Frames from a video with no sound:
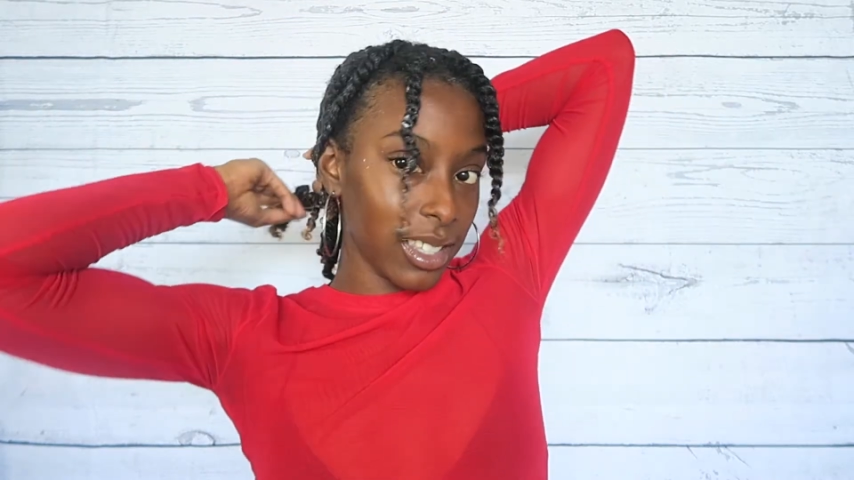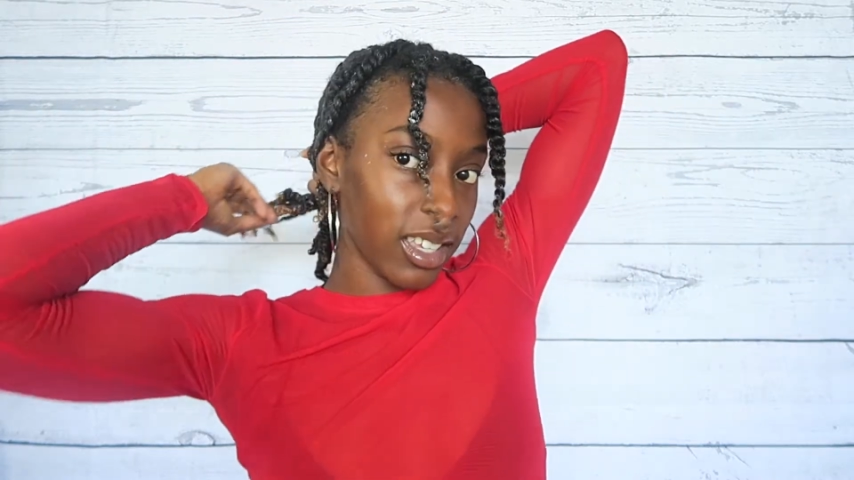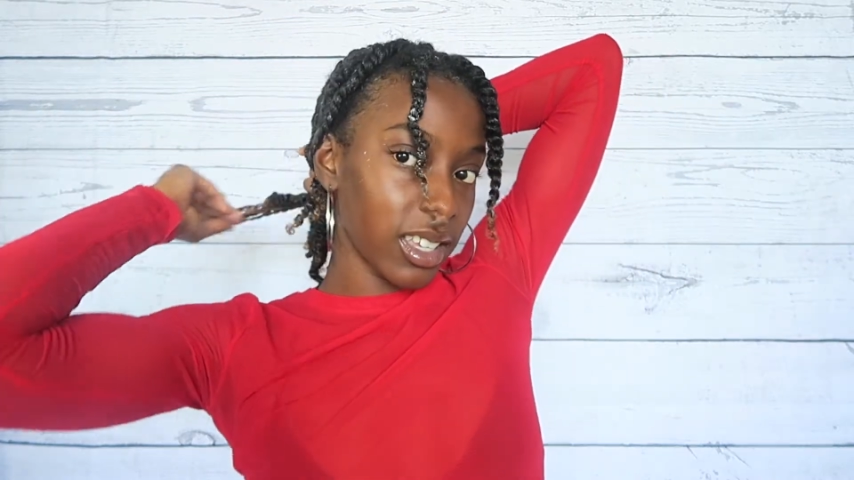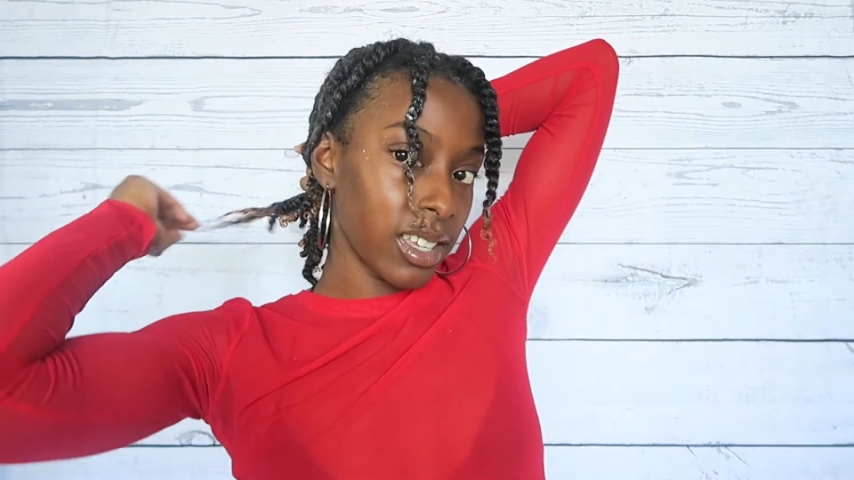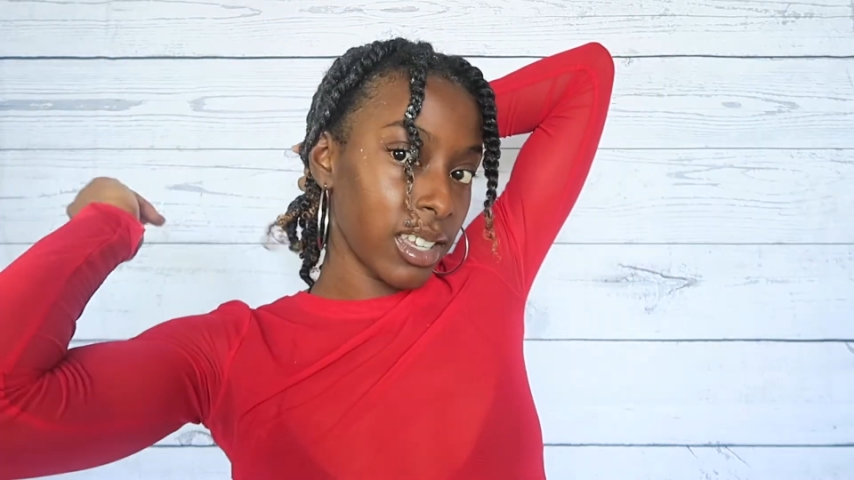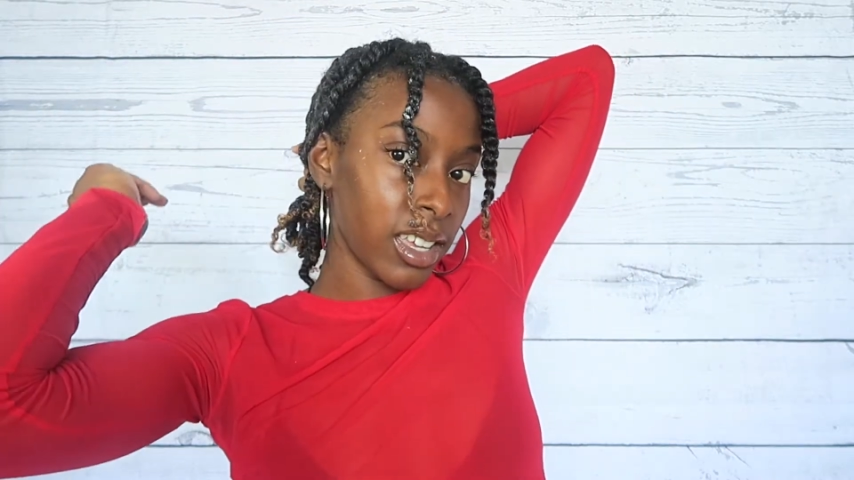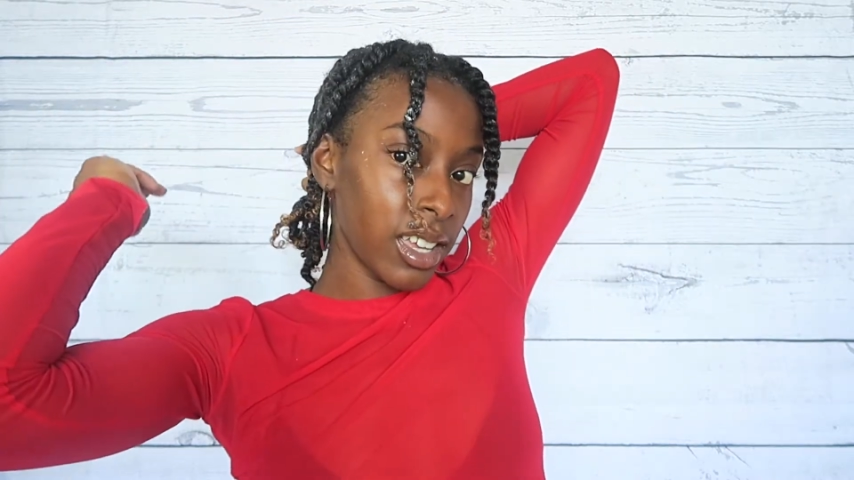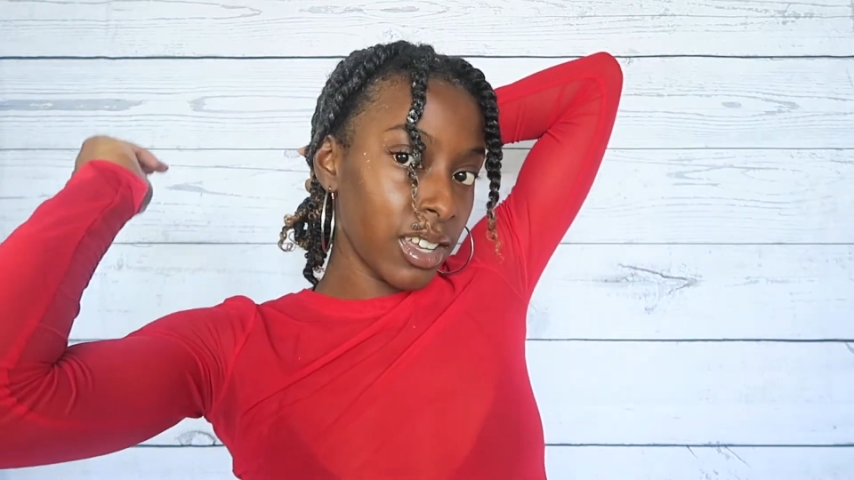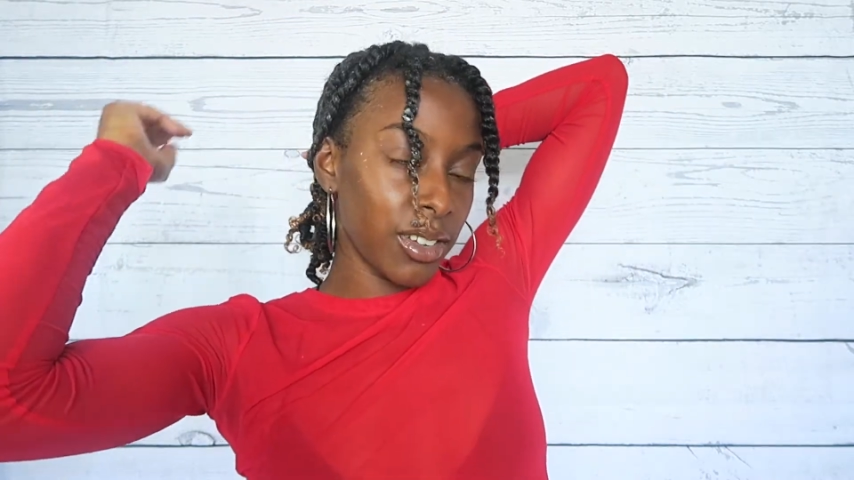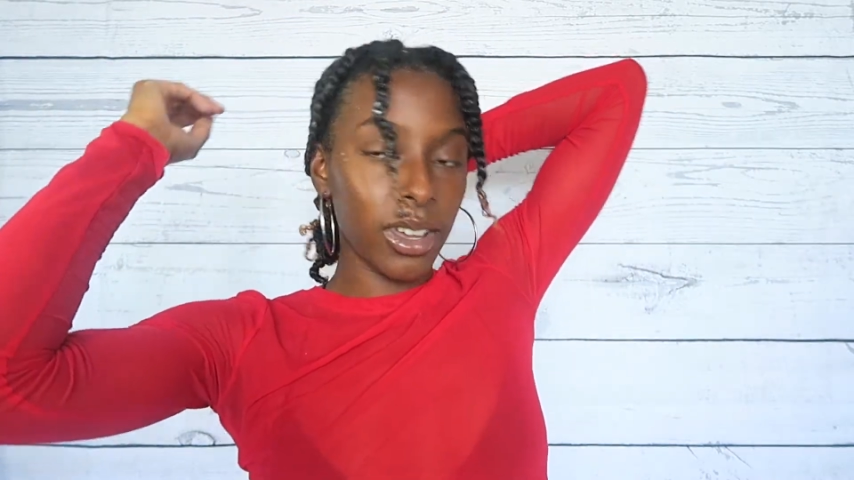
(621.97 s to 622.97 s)
to
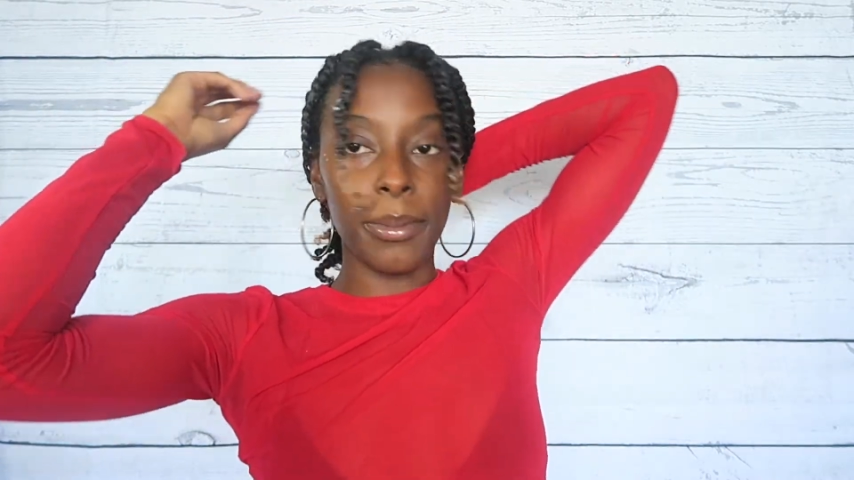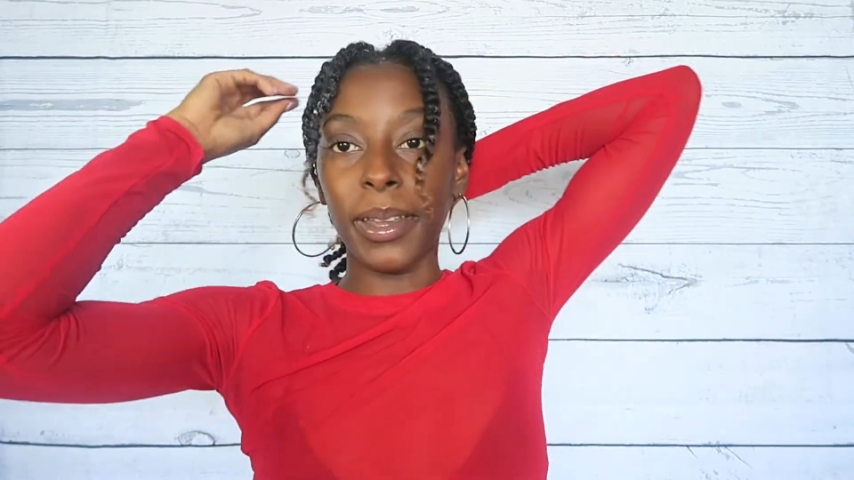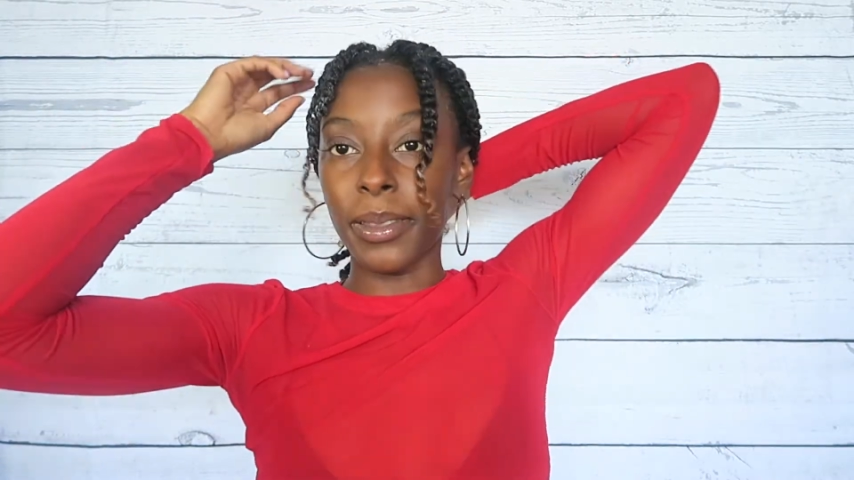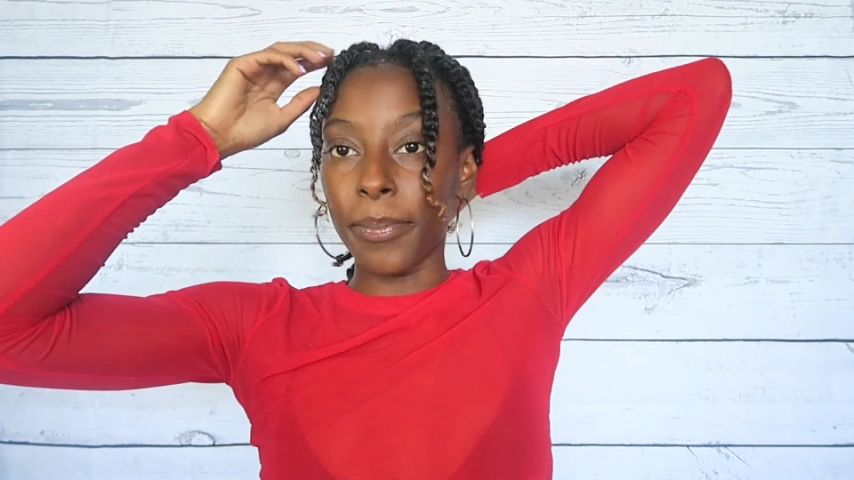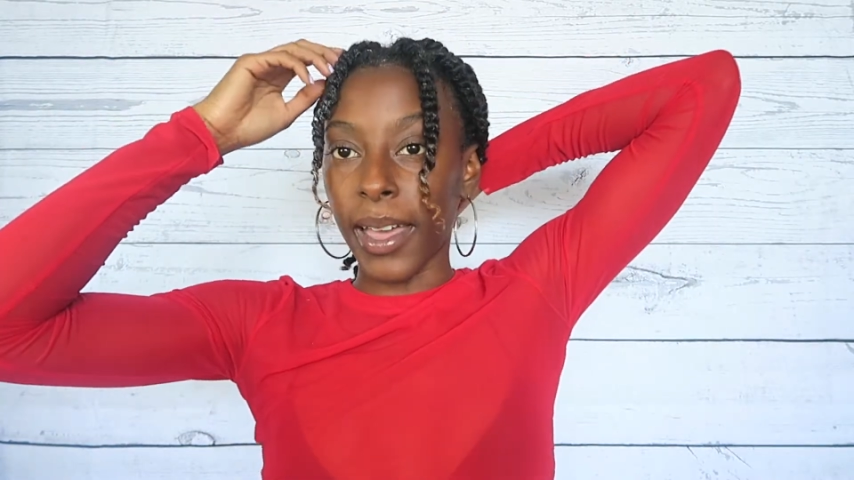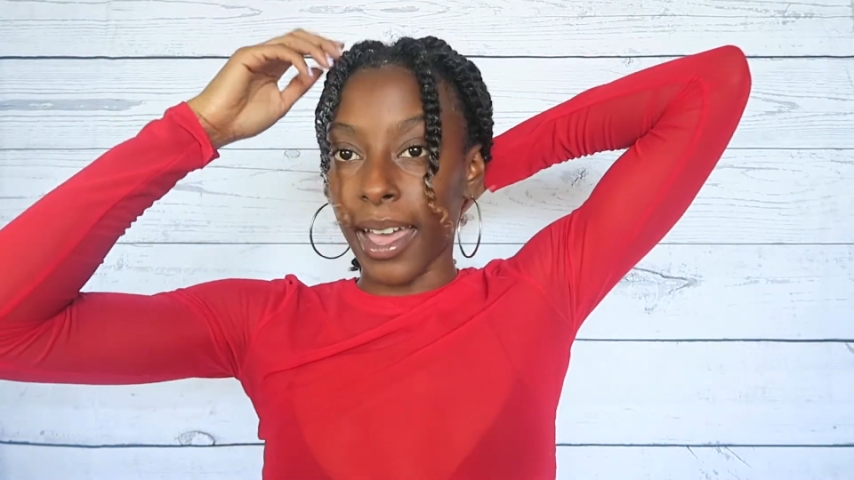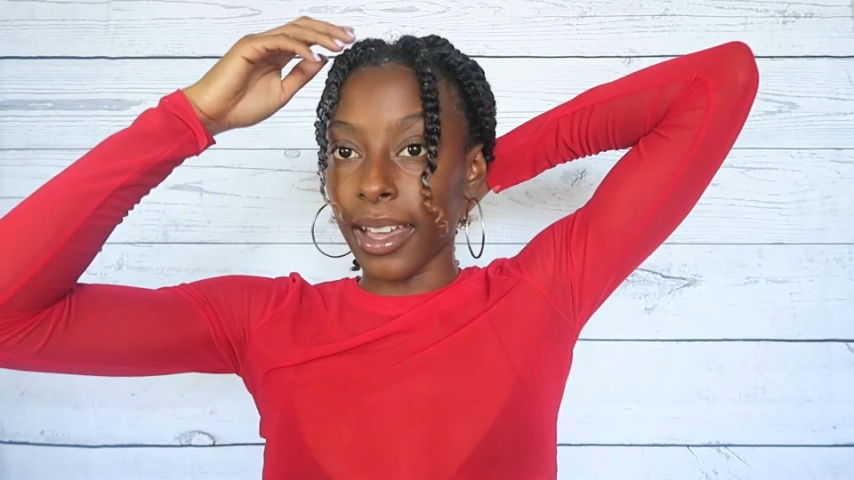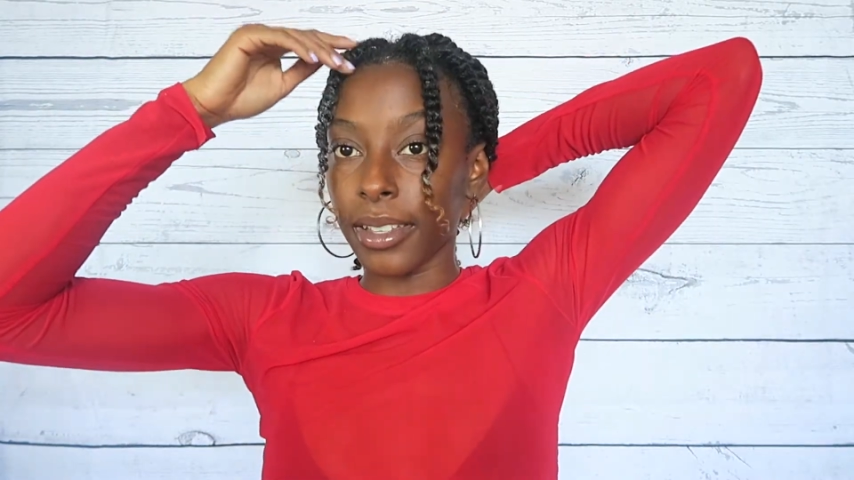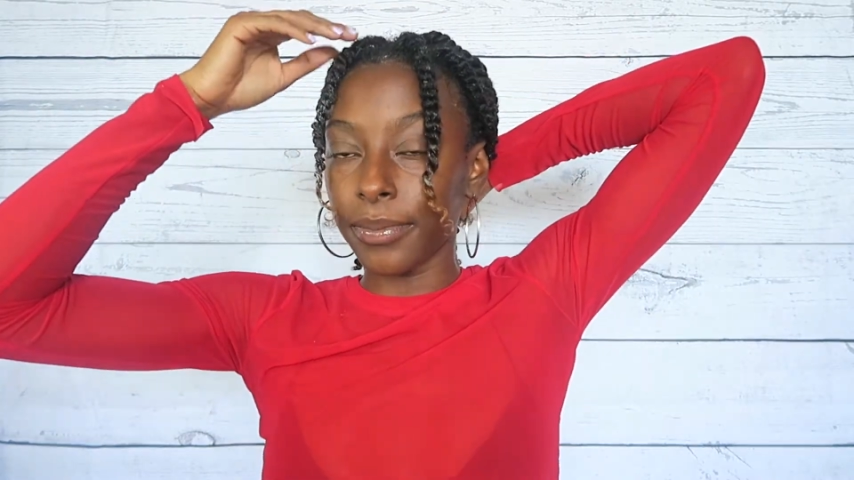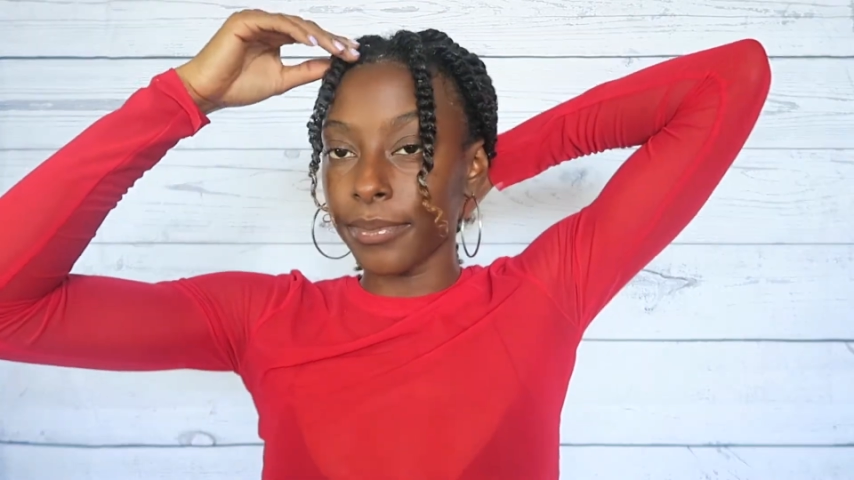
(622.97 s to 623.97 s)
grab it at the
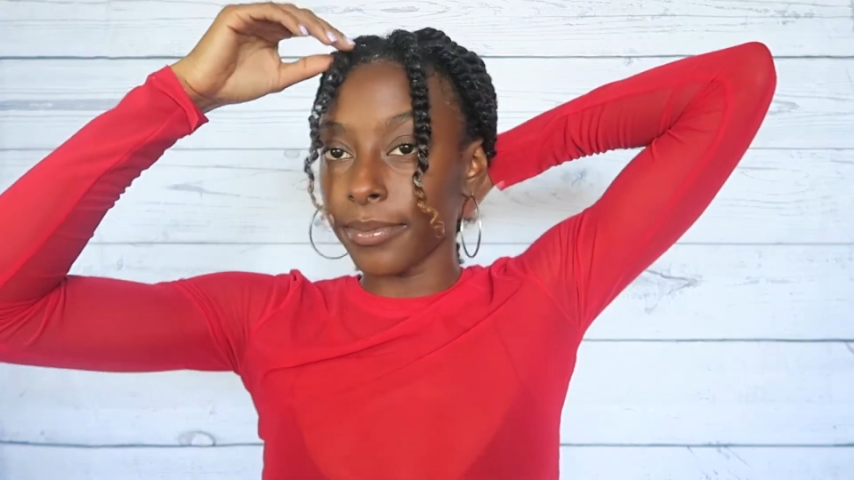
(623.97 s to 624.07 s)
back,